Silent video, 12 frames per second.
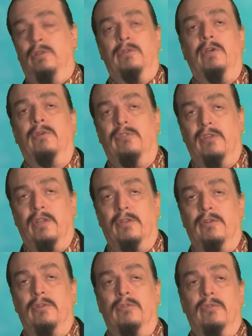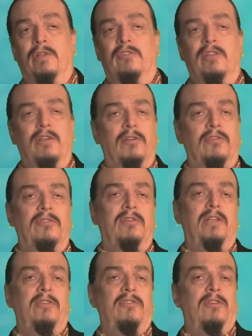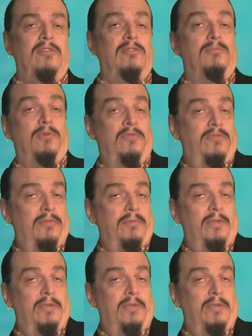glucose, and other nutrients, and it also needs to move